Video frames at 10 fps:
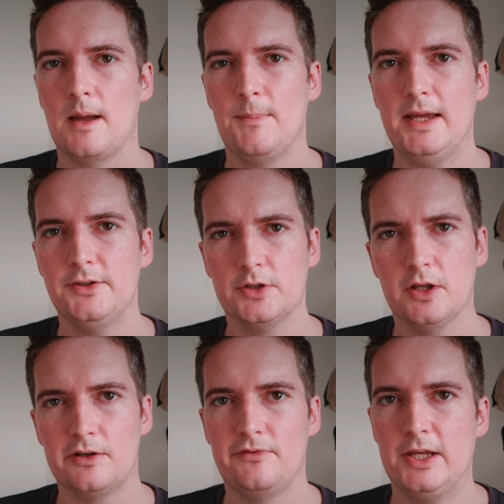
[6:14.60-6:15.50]
I may do
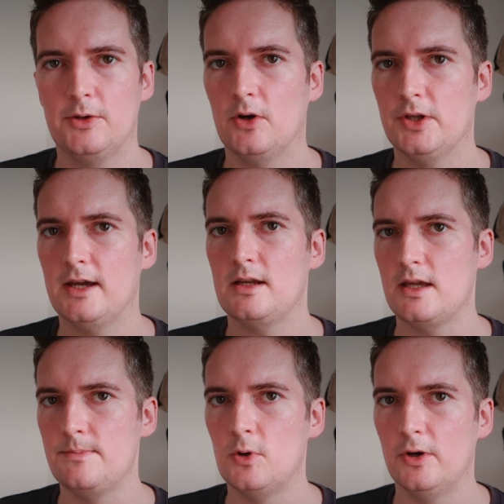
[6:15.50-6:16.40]
another video on that
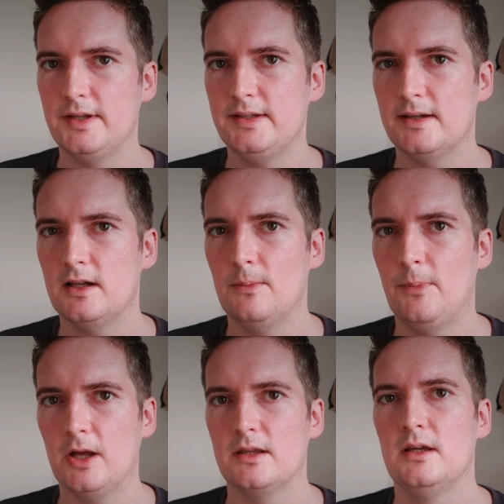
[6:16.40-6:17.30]
in more detail,
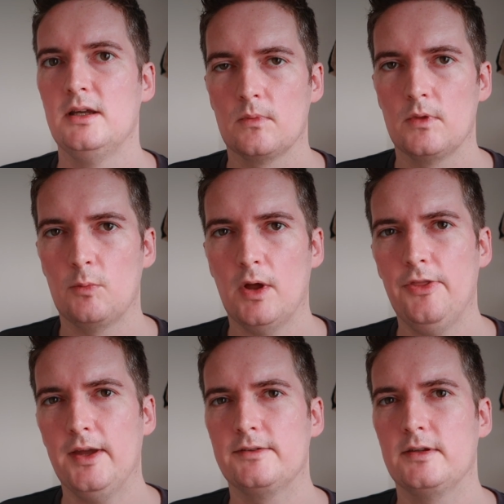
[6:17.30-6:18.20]
but the one
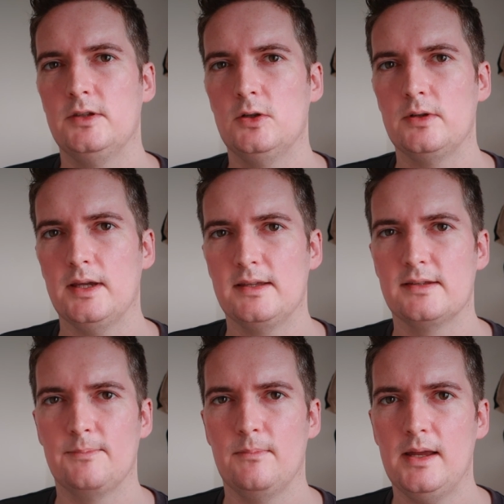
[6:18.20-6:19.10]
thing to note is
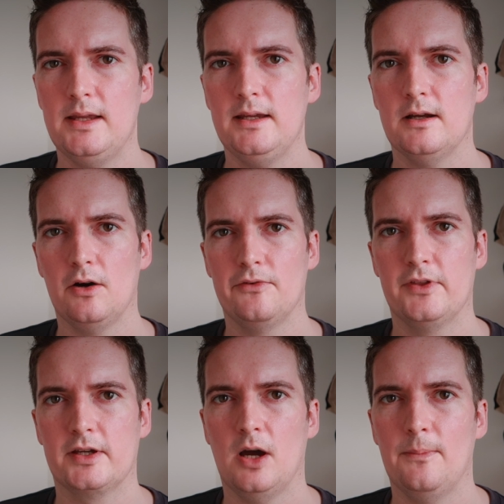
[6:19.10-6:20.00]
that many of
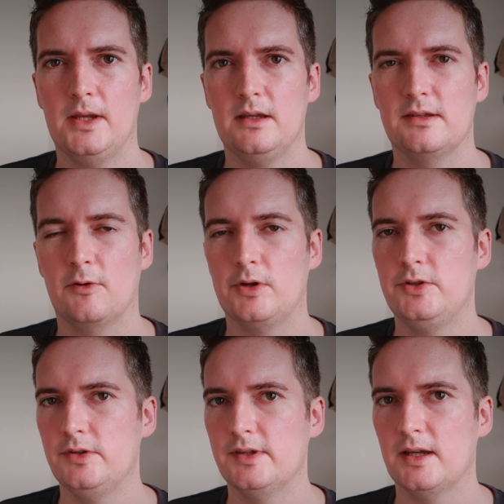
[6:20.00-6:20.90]
the companies that were
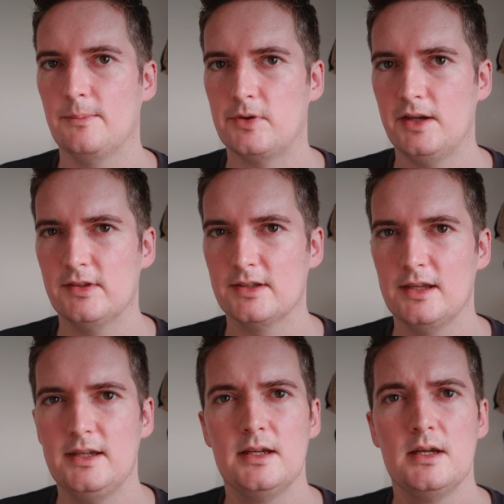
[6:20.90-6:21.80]
using it
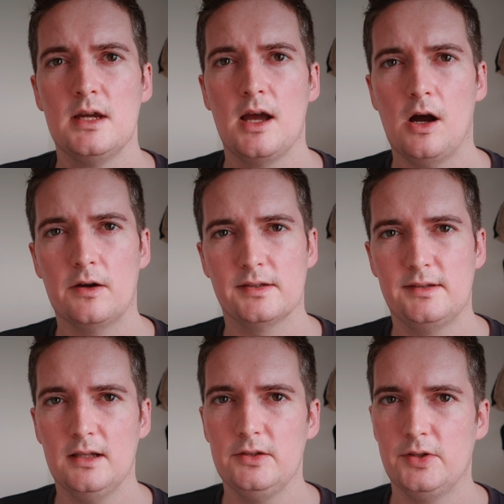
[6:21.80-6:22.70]
previously are
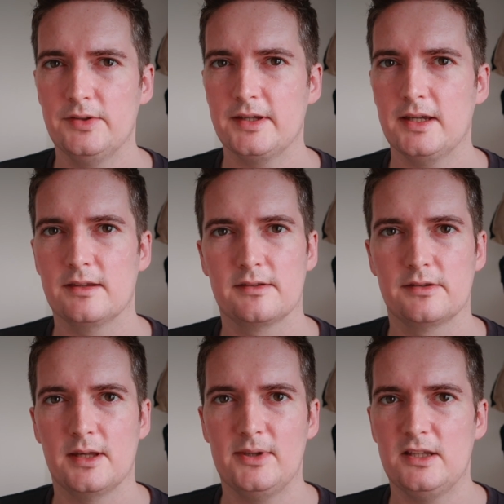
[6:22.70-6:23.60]
still using it. So
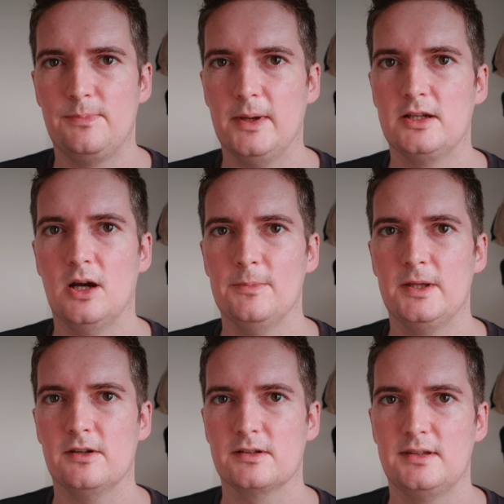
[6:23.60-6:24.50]
some of these big
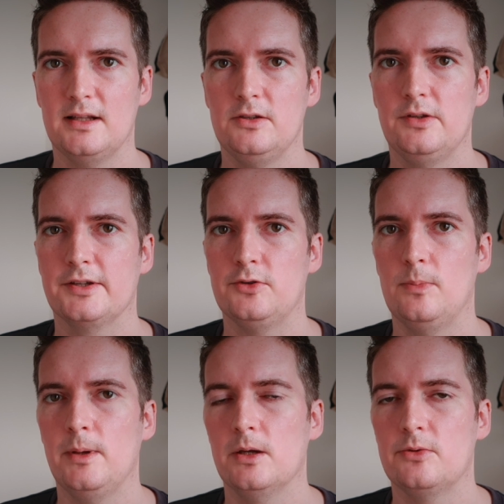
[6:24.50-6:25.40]
companies are still using
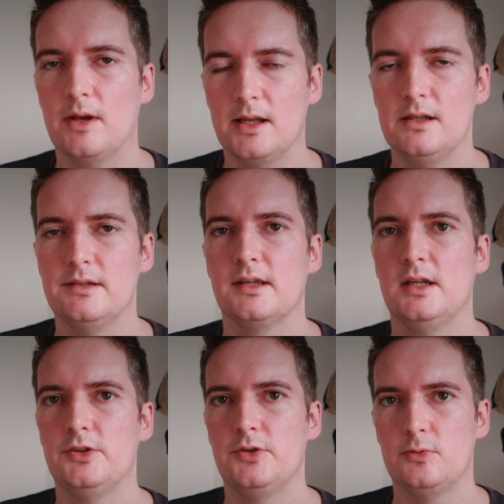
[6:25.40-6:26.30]
Ruby on Rails
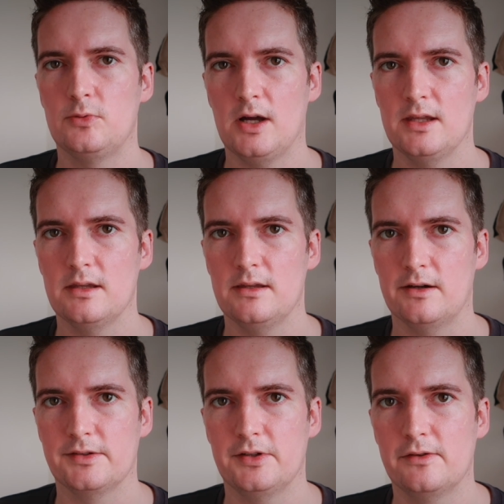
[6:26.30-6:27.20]
to run
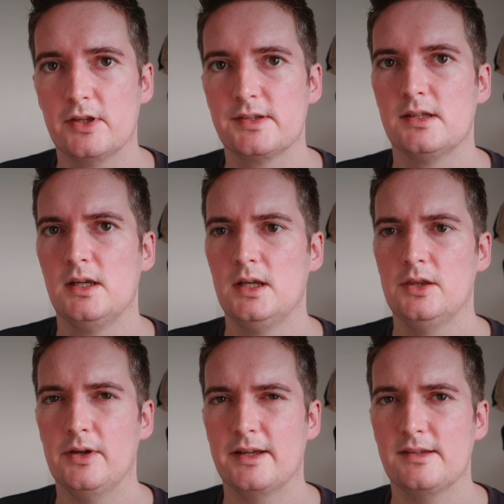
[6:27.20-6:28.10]
their service.
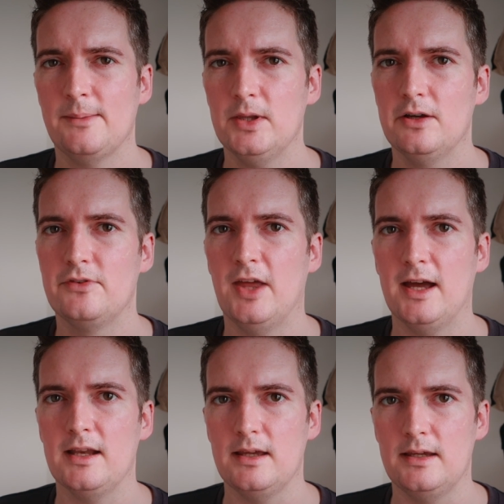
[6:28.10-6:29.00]
Now, an example of
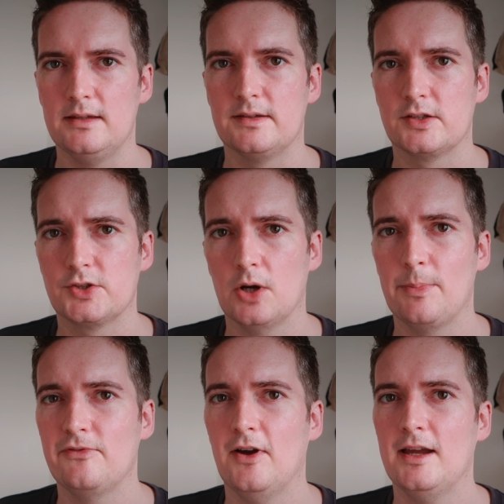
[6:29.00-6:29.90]
that is
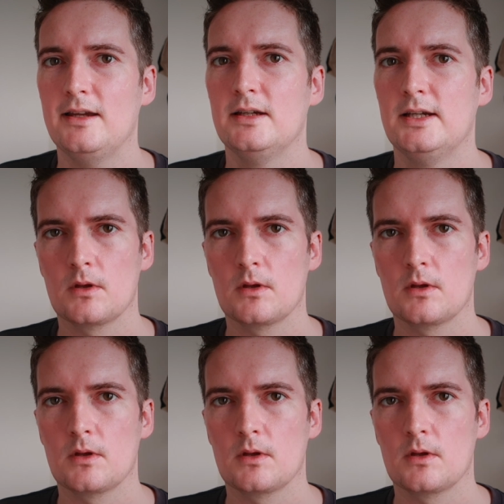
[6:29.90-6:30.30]
Shopify.